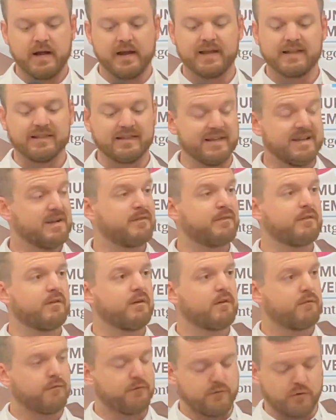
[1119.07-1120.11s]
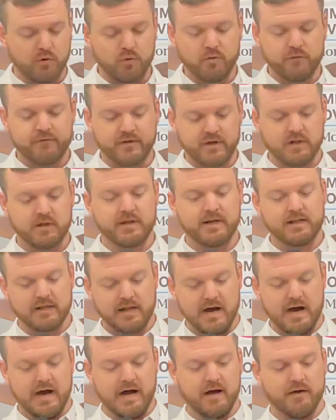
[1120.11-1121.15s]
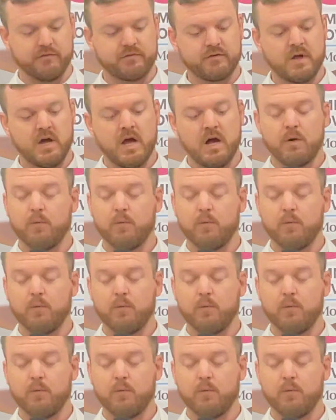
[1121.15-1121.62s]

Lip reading: can live fulfilling lives